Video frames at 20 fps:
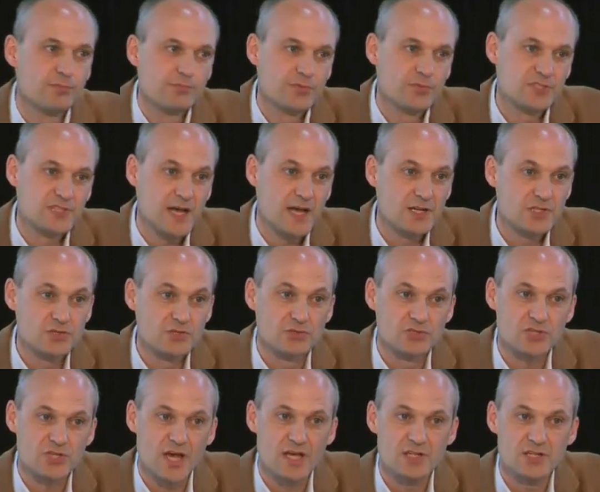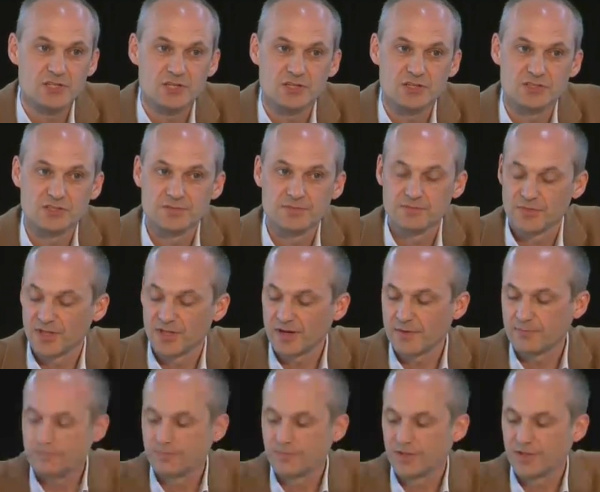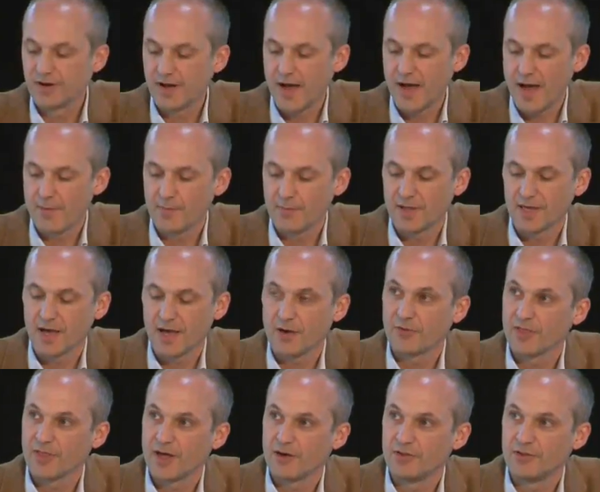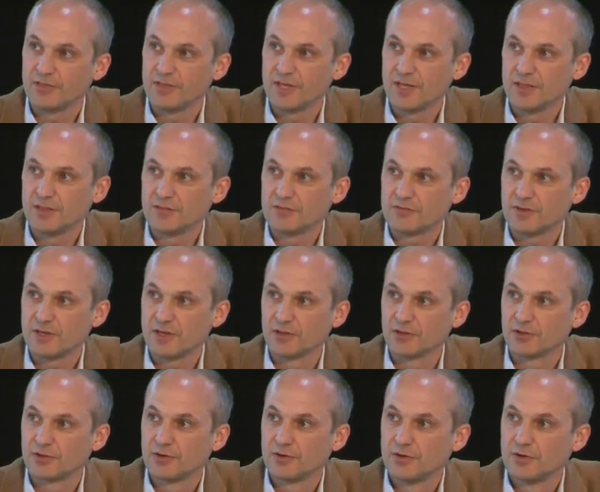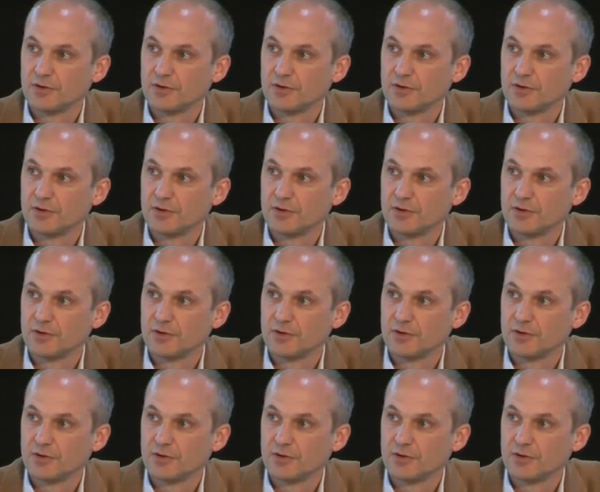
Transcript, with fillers: potential changes that are, that are happening out there in, in the field.